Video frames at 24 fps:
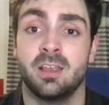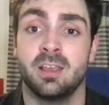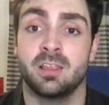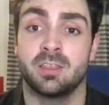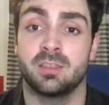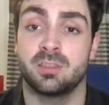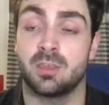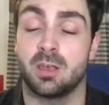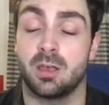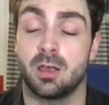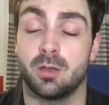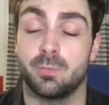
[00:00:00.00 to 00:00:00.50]

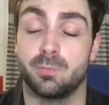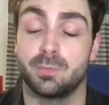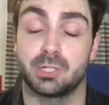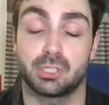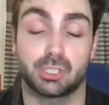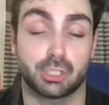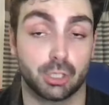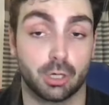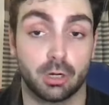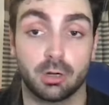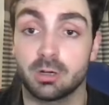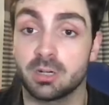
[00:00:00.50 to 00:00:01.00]
the
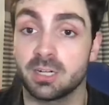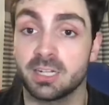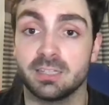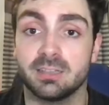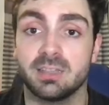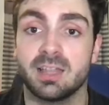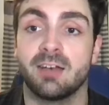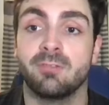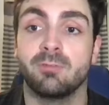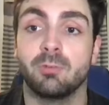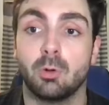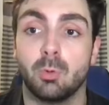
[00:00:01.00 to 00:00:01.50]
maturity
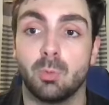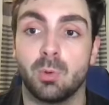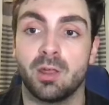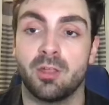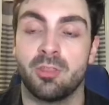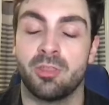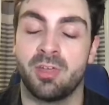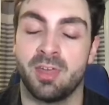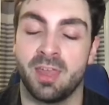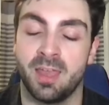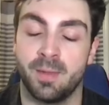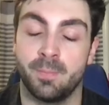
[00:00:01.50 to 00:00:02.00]
level with
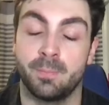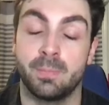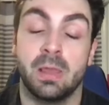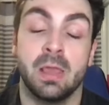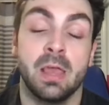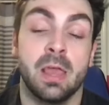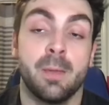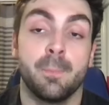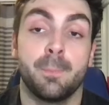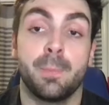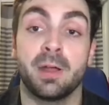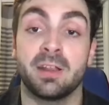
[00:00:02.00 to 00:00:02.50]
him,
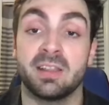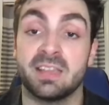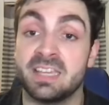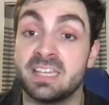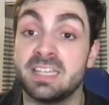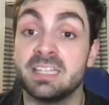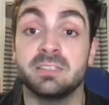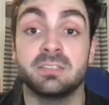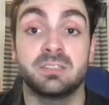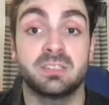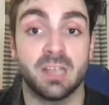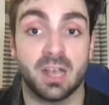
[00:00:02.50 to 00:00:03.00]
but he
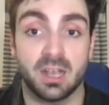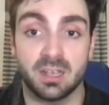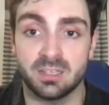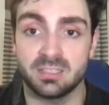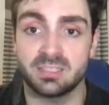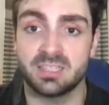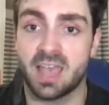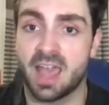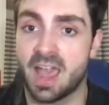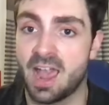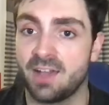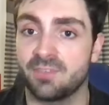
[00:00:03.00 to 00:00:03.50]
does
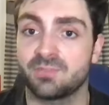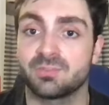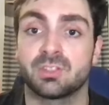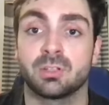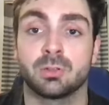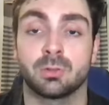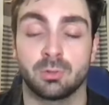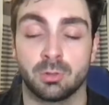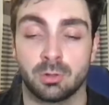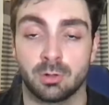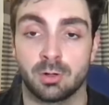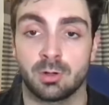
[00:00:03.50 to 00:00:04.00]
have to
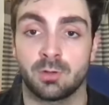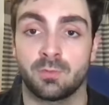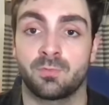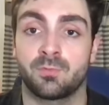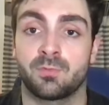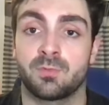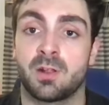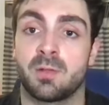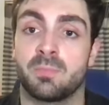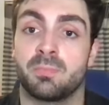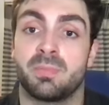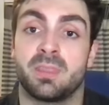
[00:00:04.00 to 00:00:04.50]
learn
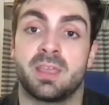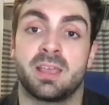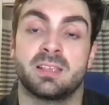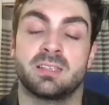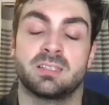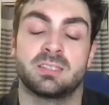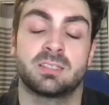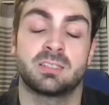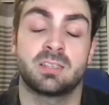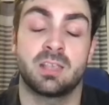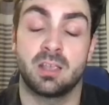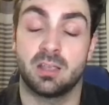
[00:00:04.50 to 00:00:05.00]
from
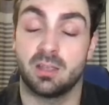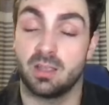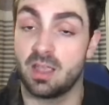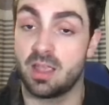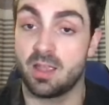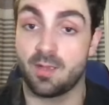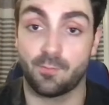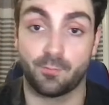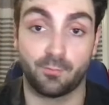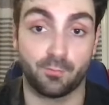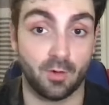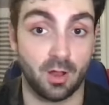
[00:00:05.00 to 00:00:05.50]
this,
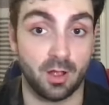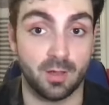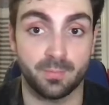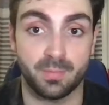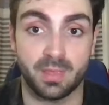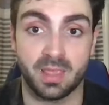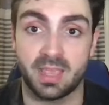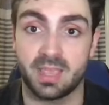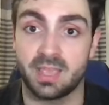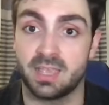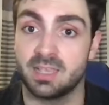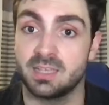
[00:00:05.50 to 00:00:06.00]
from
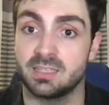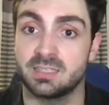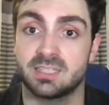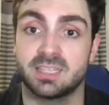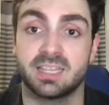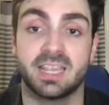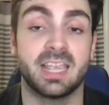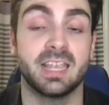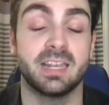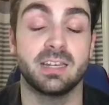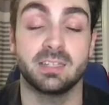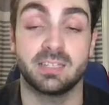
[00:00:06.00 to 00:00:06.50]
his
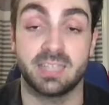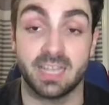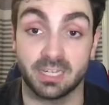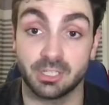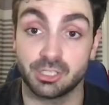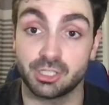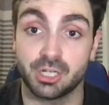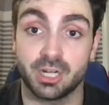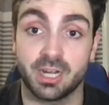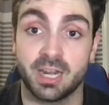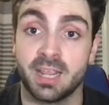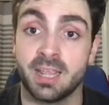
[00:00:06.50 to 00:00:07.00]

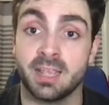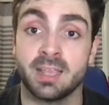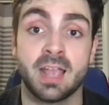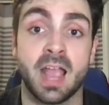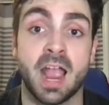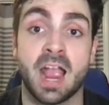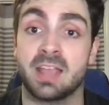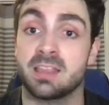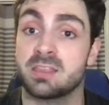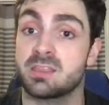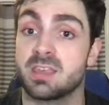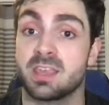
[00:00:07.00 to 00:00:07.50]
conditioning.
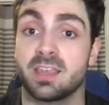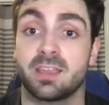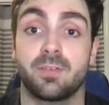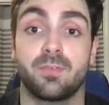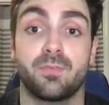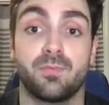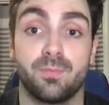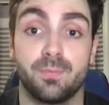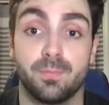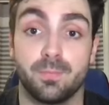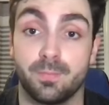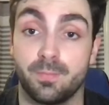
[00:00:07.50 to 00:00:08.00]
I think
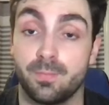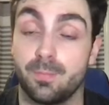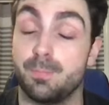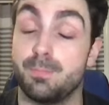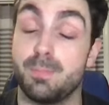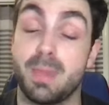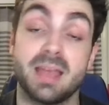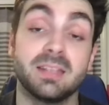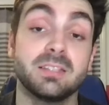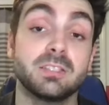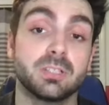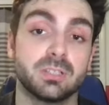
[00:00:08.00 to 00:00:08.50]

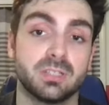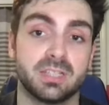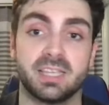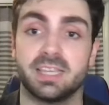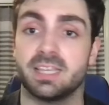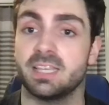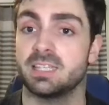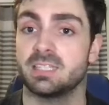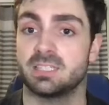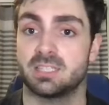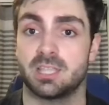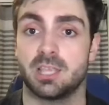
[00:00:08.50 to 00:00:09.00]
mentally
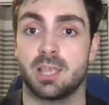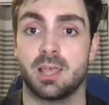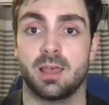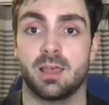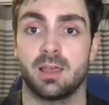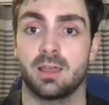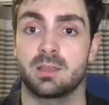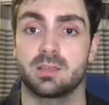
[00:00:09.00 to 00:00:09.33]
is the